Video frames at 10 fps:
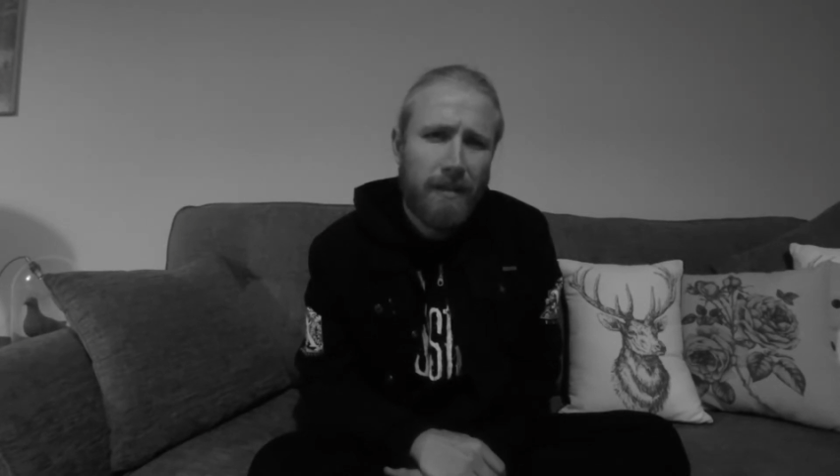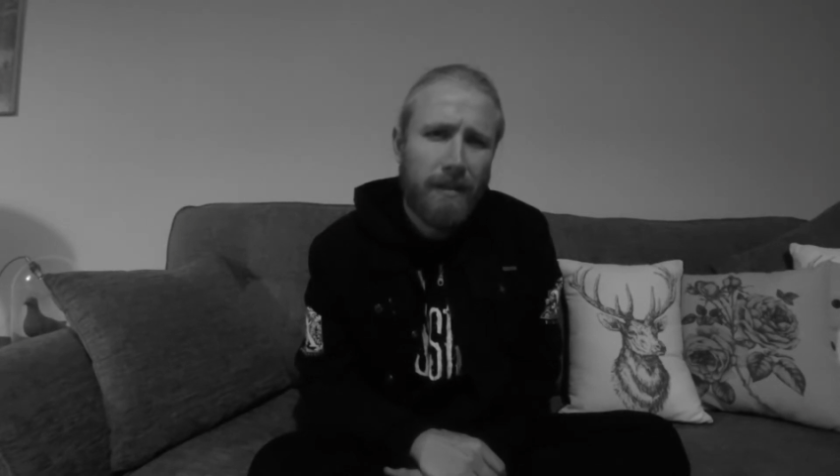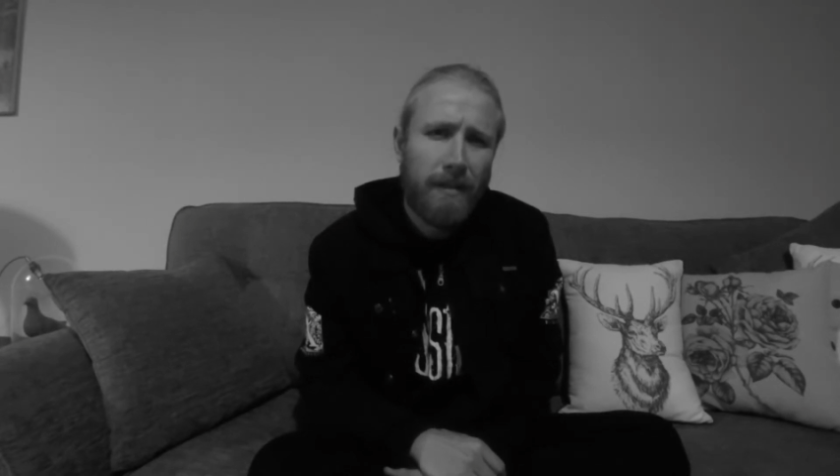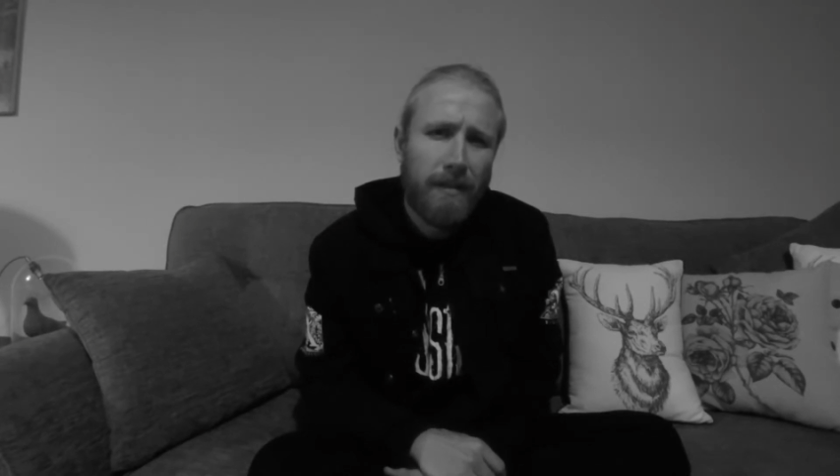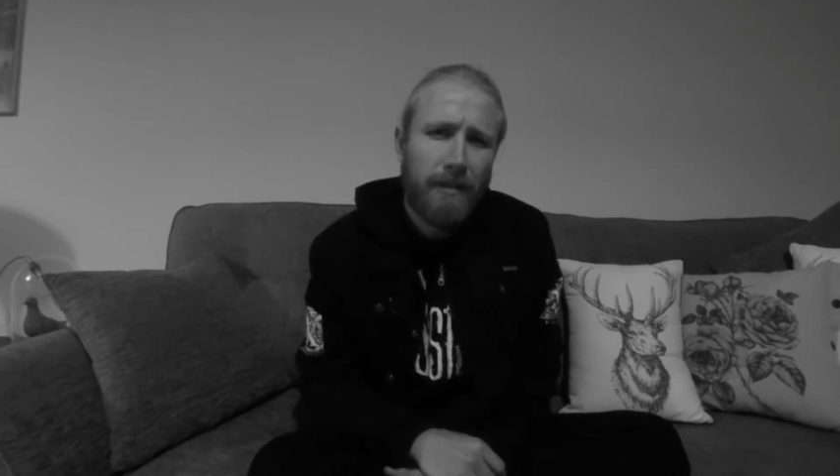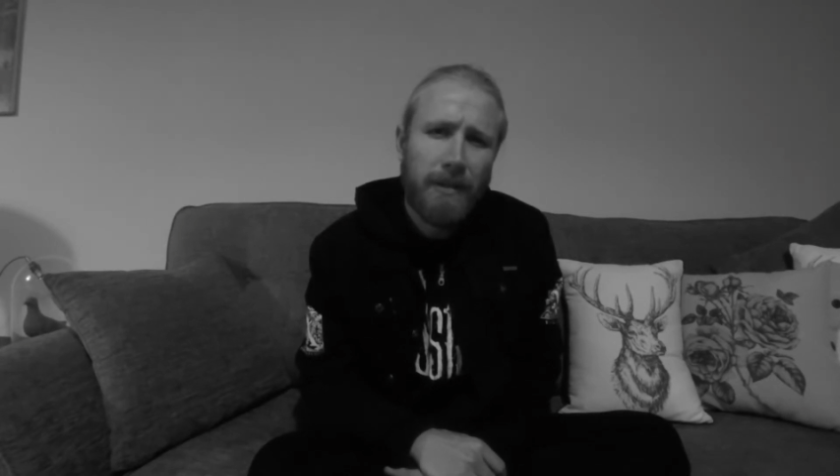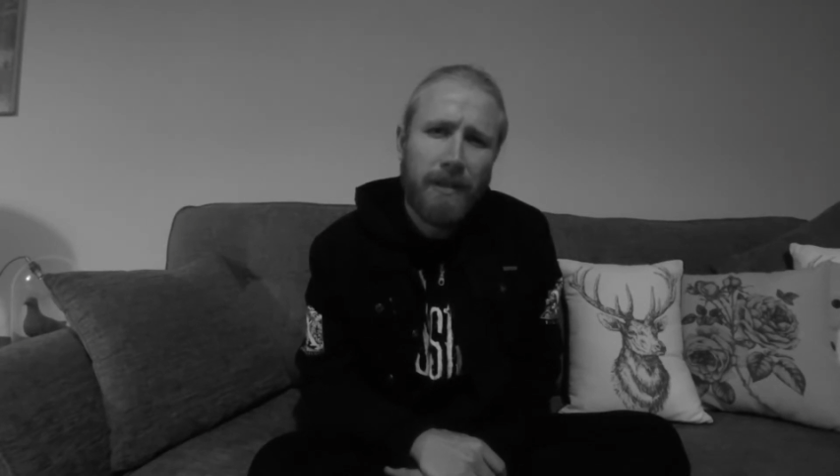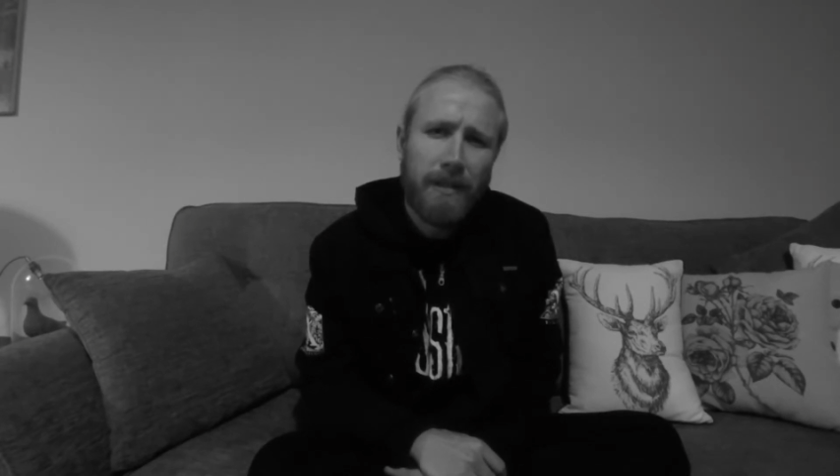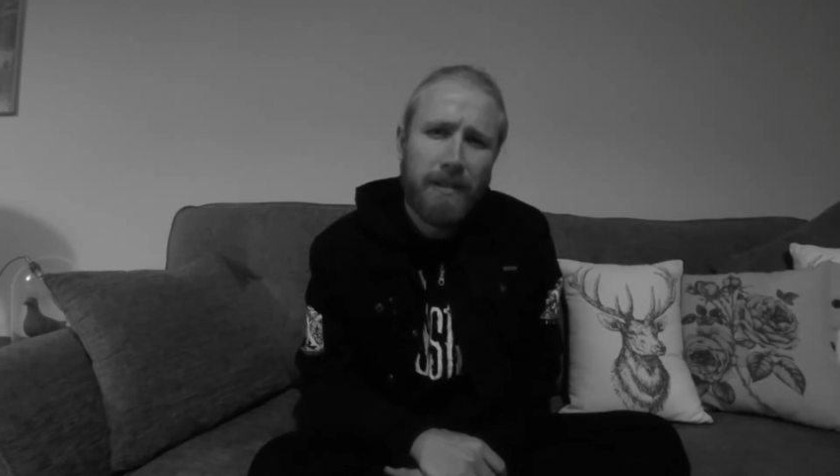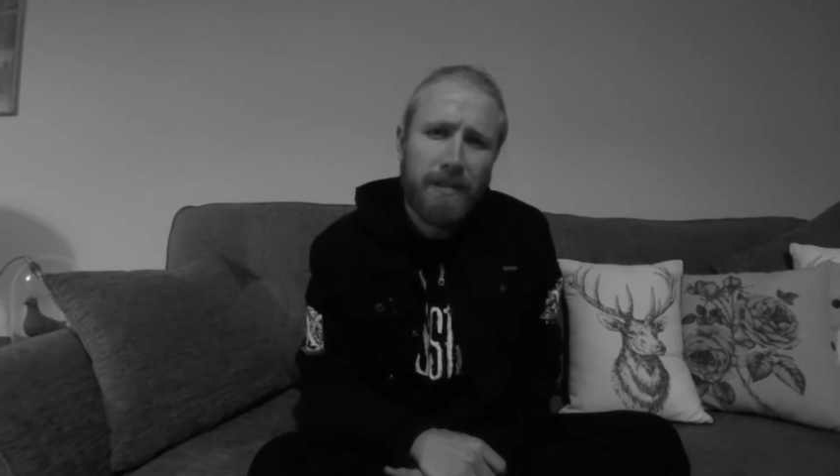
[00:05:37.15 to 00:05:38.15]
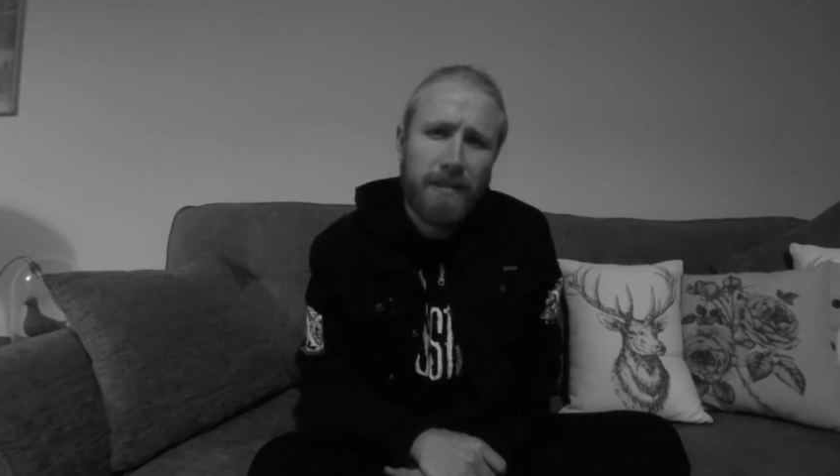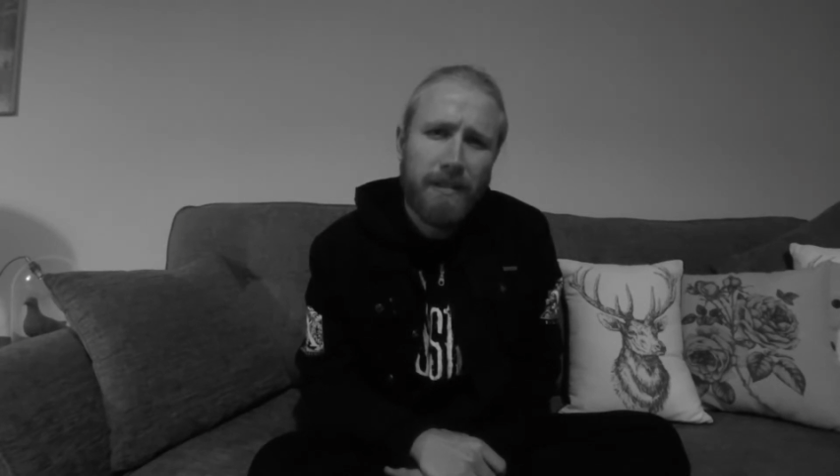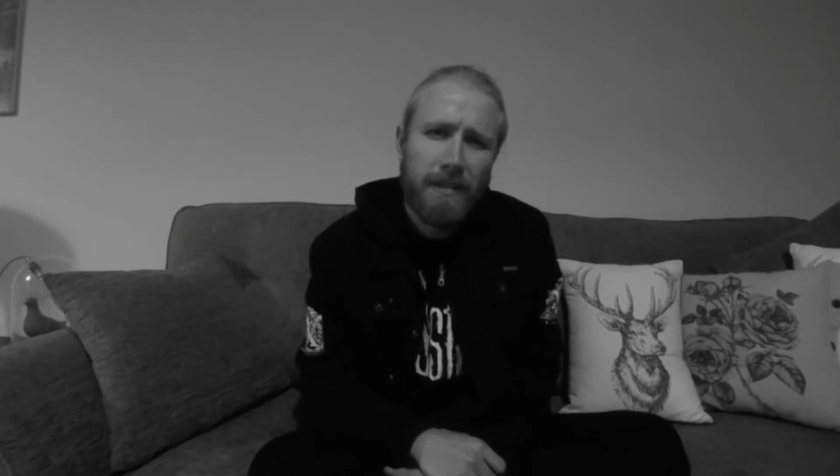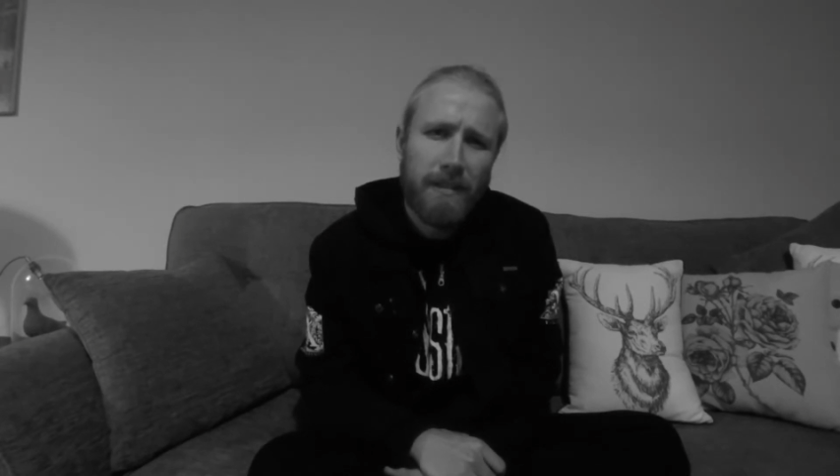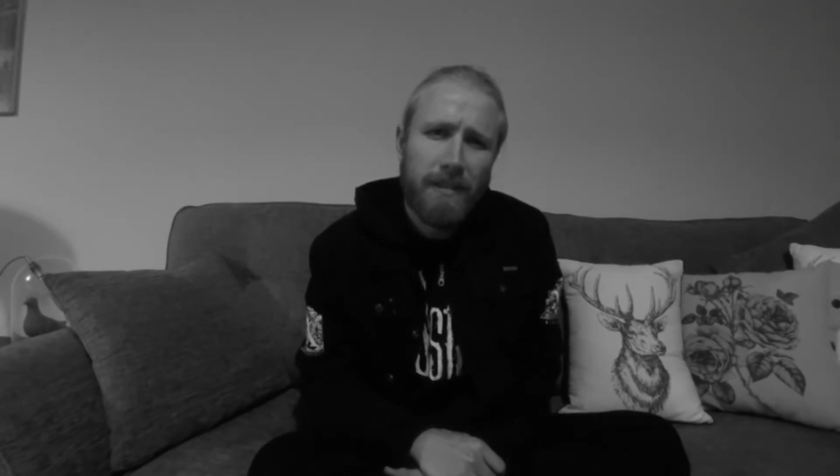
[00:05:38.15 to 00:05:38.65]
and knowing that there's
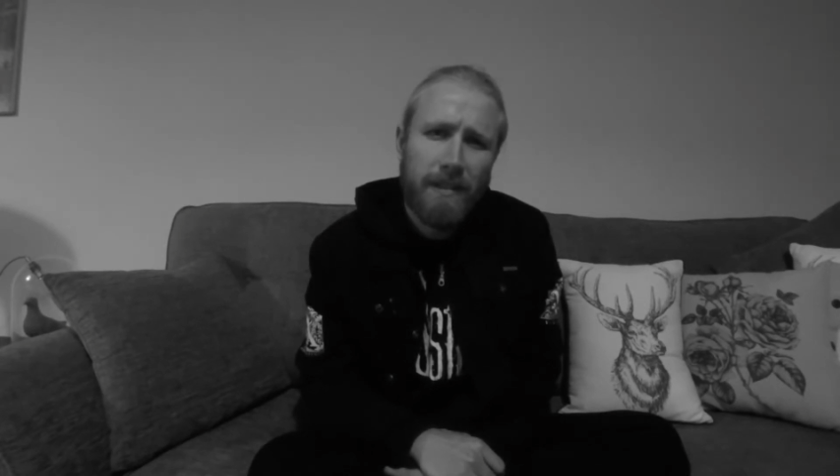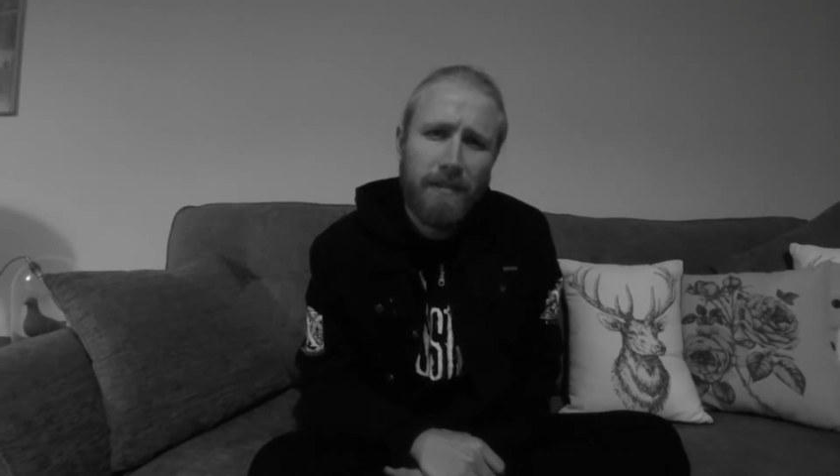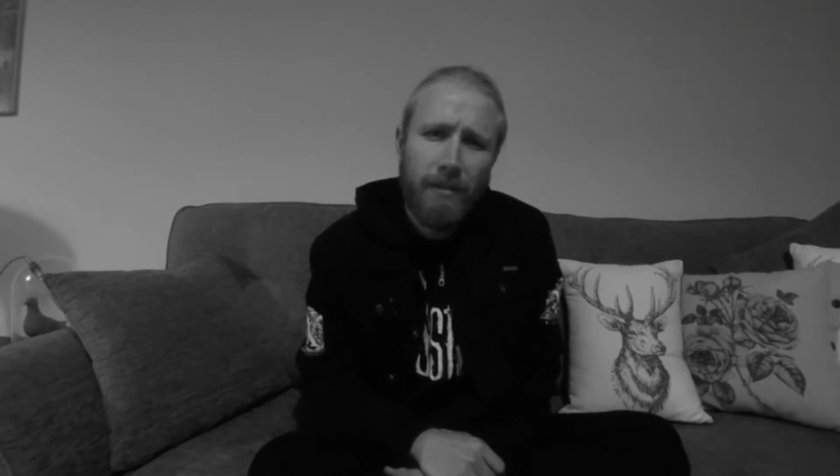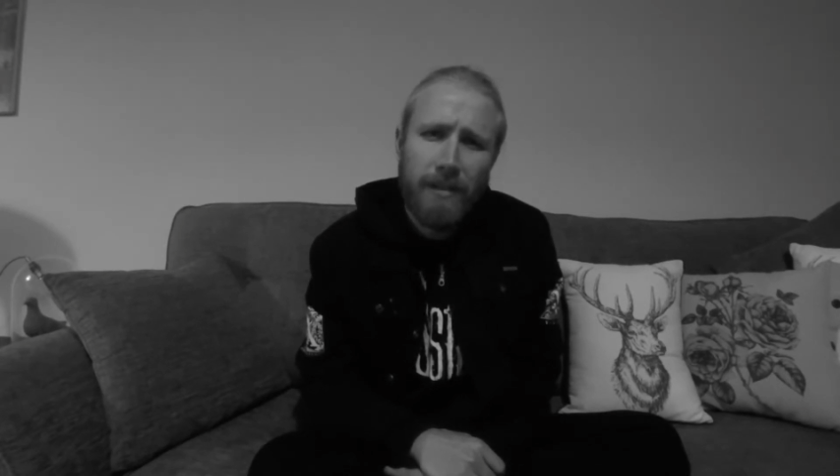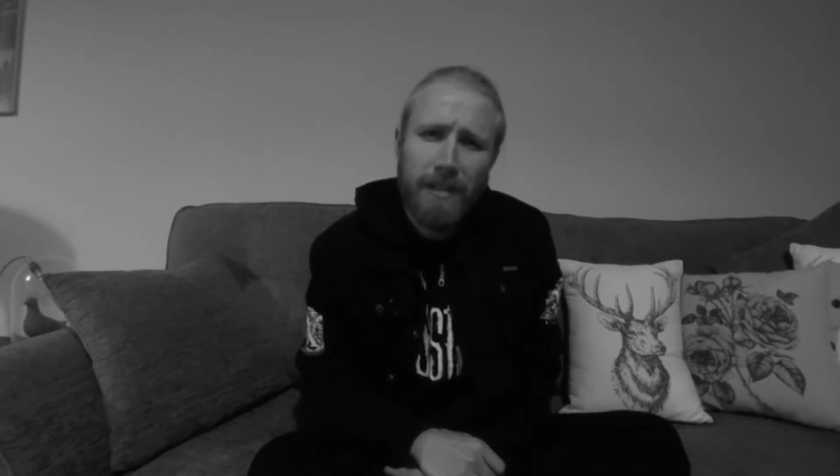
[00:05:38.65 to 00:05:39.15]
never any